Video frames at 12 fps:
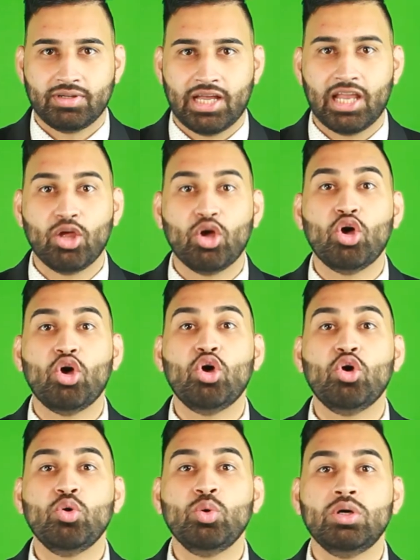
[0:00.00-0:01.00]

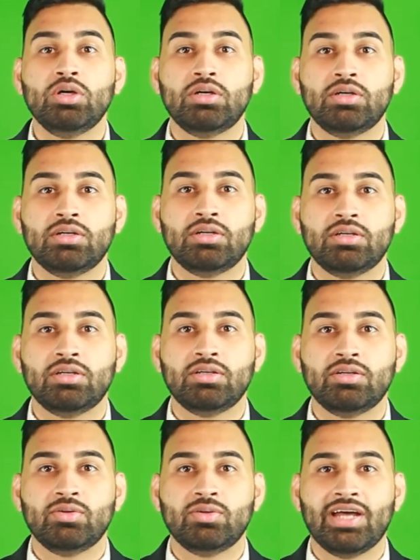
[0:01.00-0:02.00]
Hello.
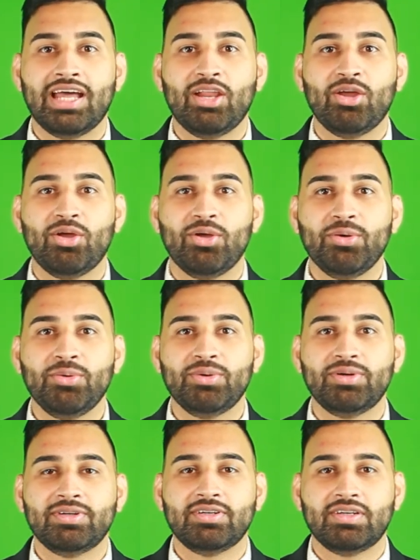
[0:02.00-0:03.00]
Hello. Hello.
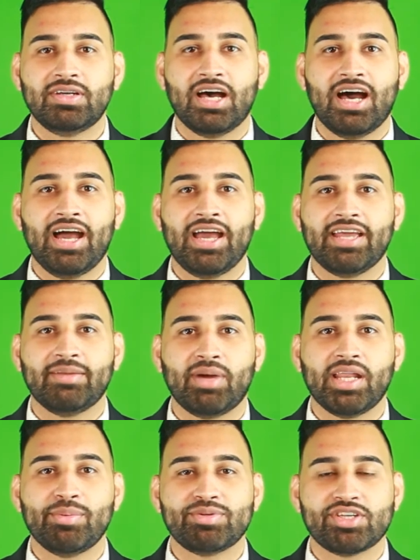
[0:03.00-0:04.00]
Hello. Hi, my
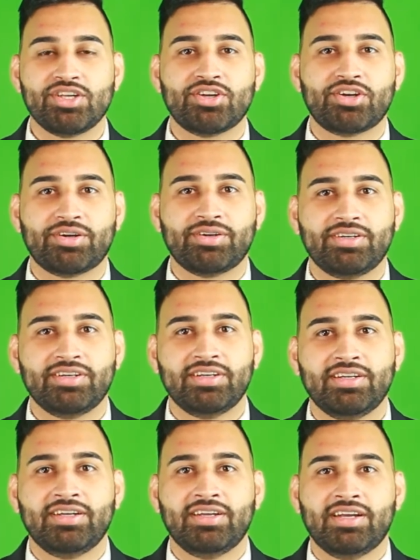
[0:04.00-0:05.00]
Hi. name is Inder.
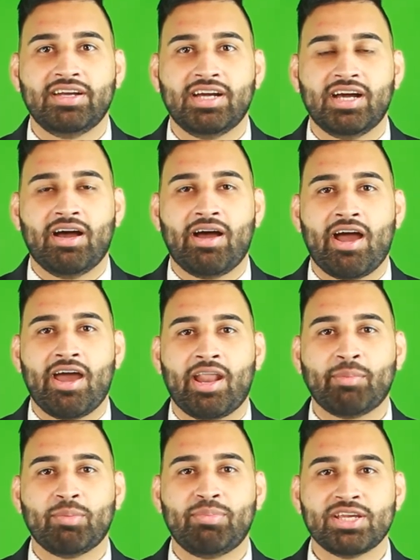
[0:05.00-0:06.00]
Nice to meet you. And
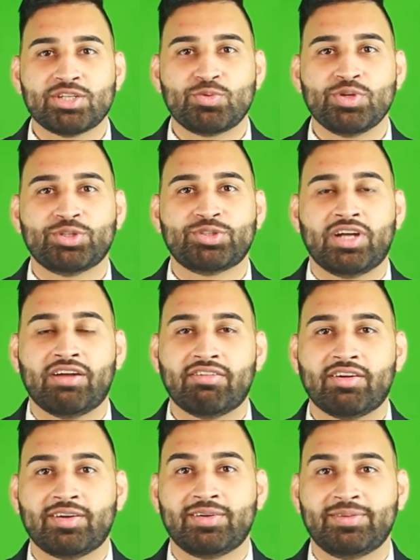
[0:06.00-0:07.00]
I'm the best realtor
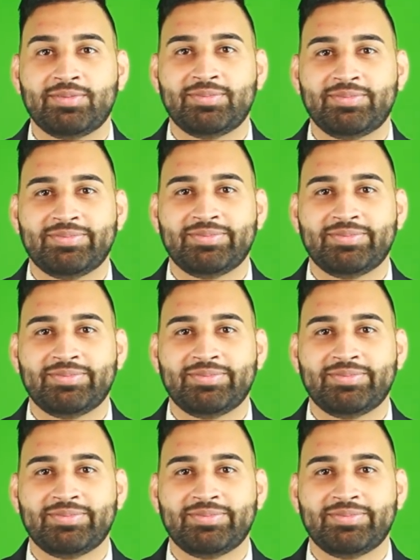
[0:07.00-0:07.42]
ever. Okay.